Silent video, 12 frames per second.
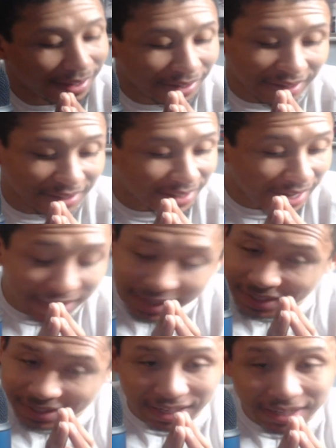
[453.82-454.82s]
cause
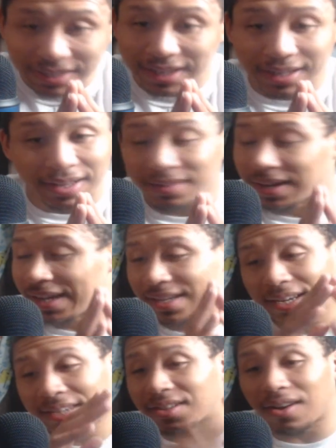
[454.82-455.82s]

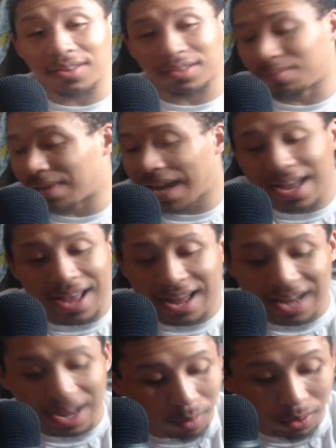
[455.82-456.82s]
he's awesome. I
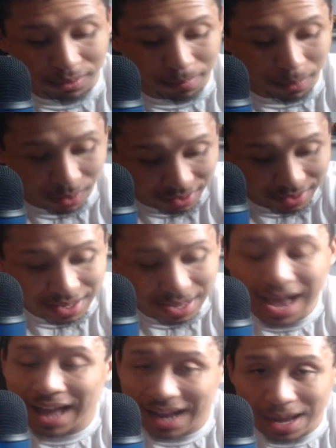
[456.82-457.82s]
like Woz more.
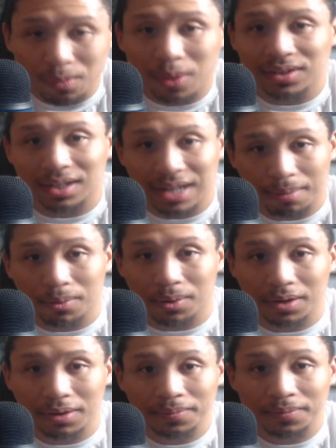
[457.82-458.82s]
I like Woz a lot
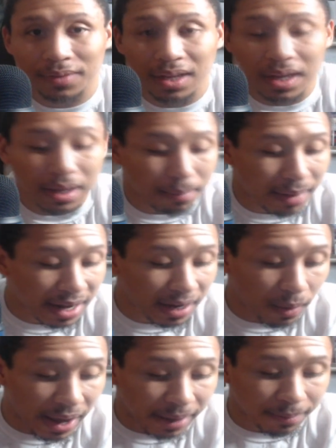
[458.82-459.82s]
more. But
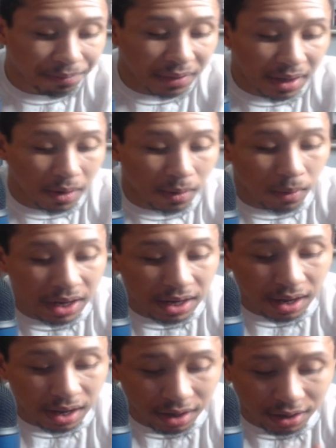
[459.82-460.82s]
anyway,
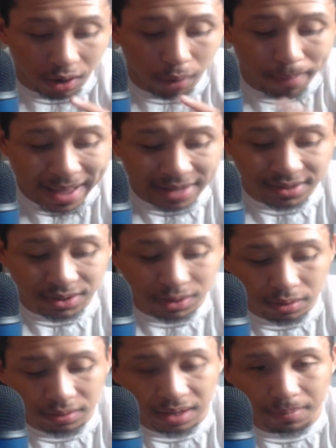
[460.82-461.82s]
we go back
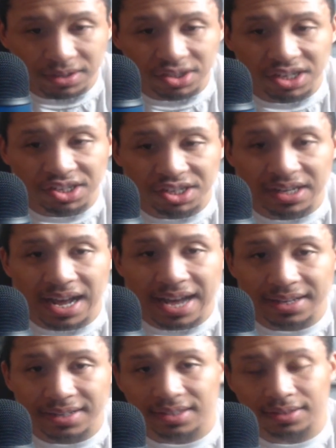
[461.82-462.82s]
to the magician
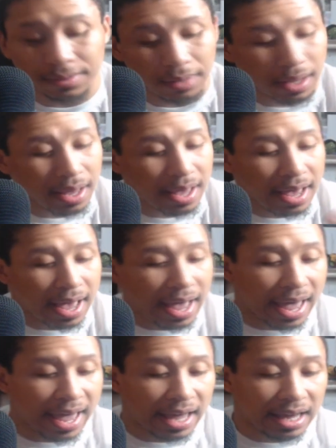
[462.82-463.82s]
Hyacinth,
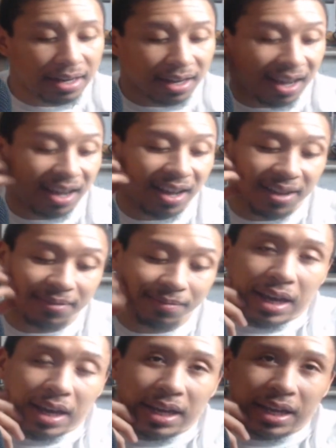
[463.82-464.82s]
and
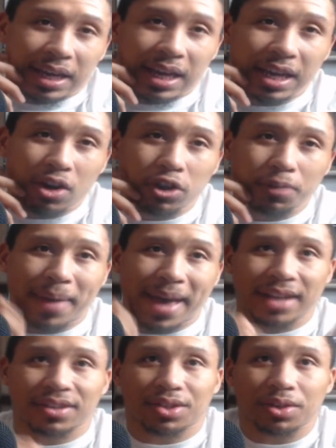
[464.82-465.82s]
he goes
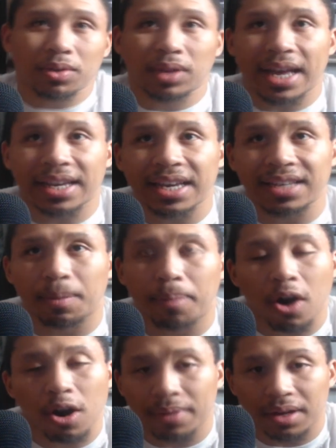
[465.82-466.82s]
back to his
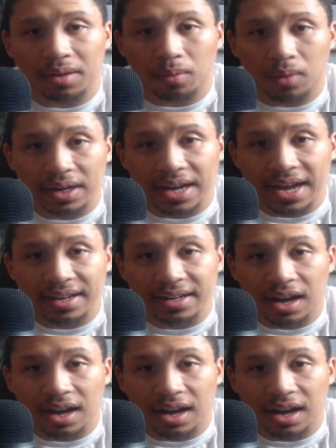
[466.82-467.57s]
apartment and whatnot,